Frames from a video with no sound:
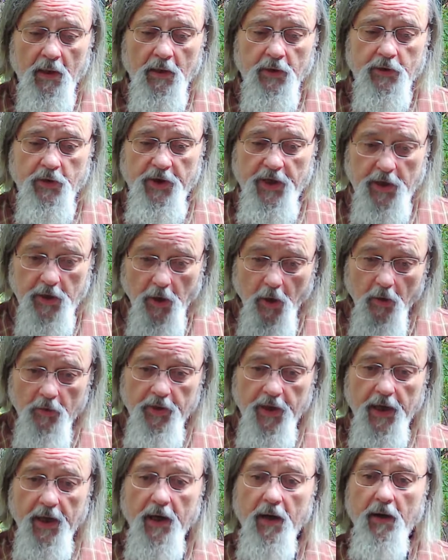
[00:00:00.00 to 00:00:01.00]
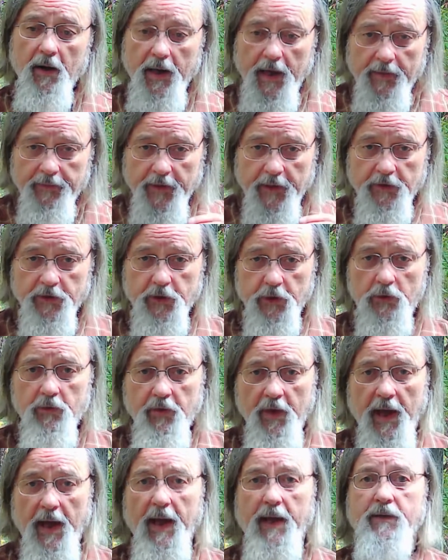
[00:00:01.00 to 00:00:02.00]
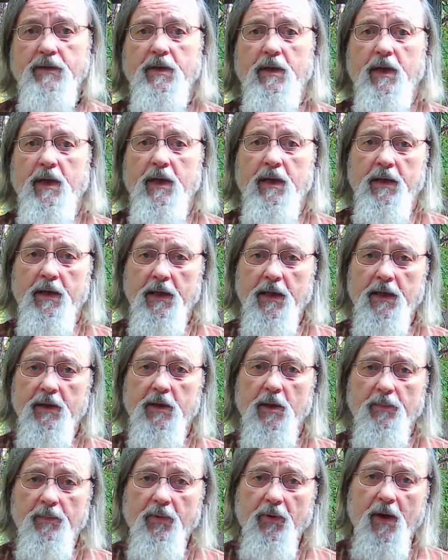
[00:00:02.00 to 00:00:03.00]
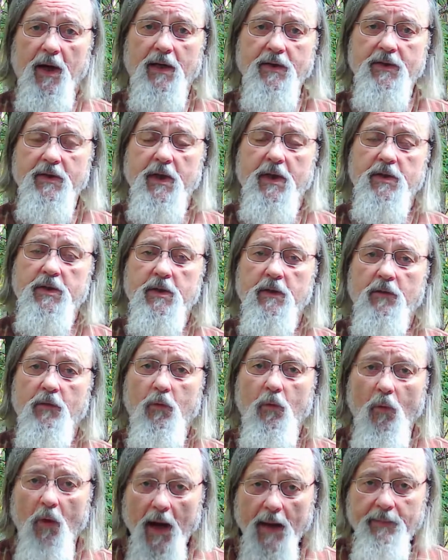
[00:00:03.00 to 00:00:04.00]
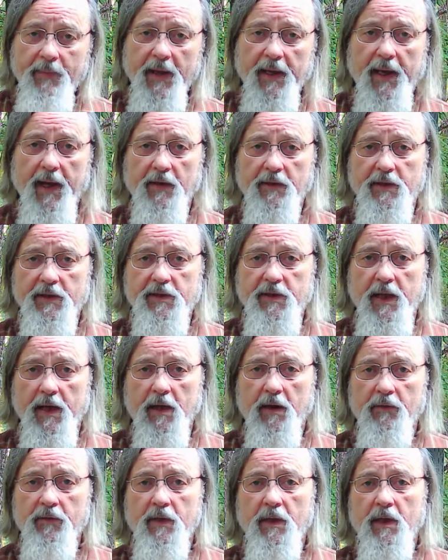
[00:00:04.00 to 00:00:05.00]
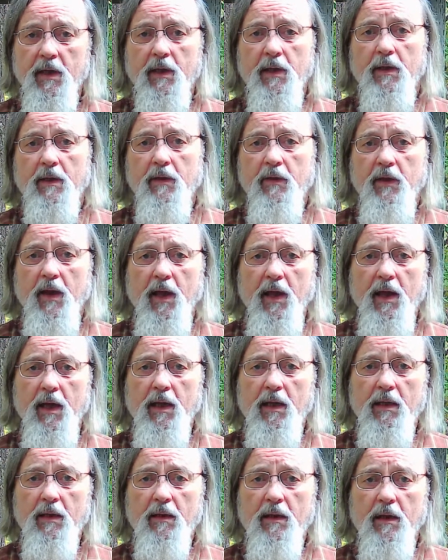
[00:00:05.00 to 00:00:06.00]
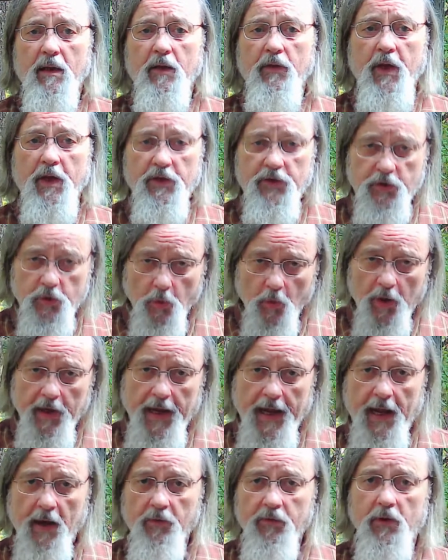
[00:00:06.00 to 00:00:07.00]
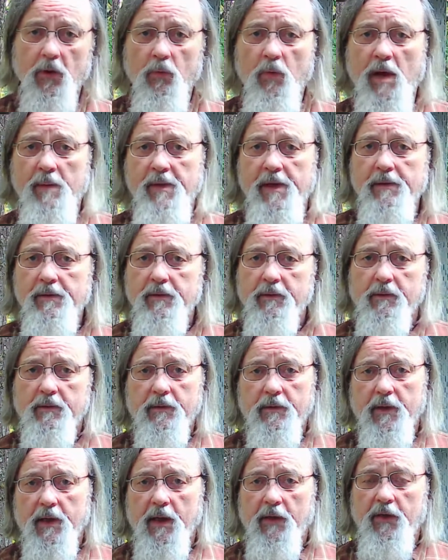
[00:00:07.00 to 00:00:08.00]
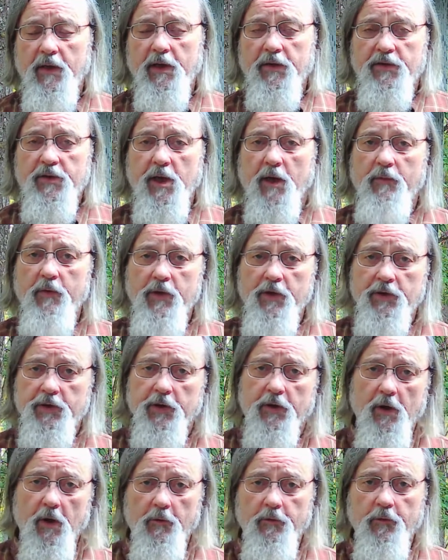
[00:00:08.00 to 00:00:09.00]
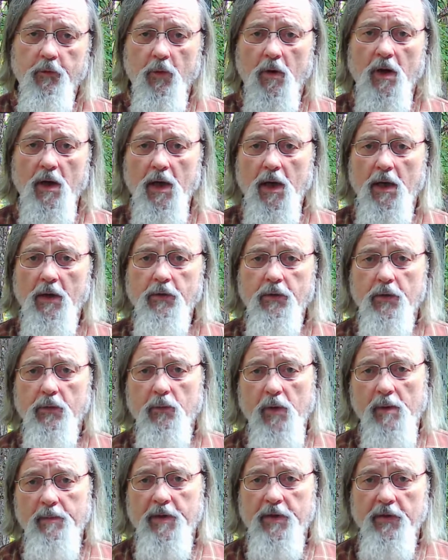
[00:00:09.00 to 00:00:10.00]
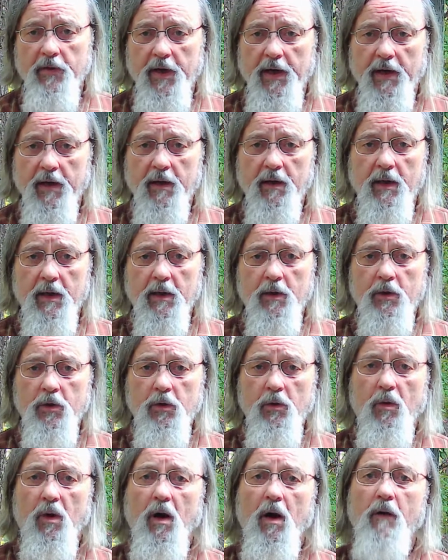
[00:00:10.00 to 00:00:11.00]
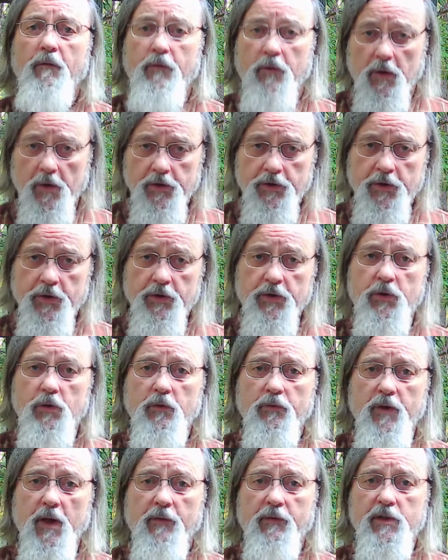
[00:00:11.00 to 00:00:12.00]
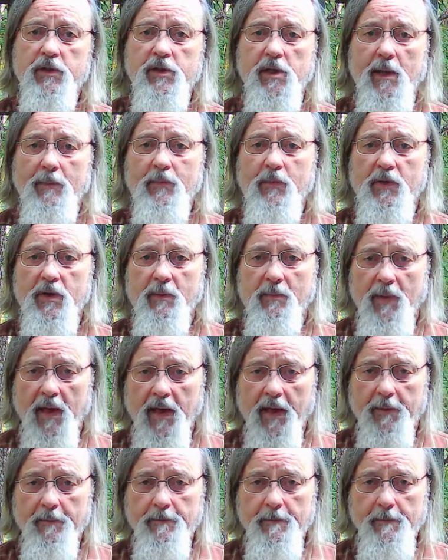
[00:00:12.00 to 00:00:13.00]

So they go there and they do that, and in the process of wiping out the town, they sort out the women, and they discover that there are 400 women there who are virgins who've never slept with a man.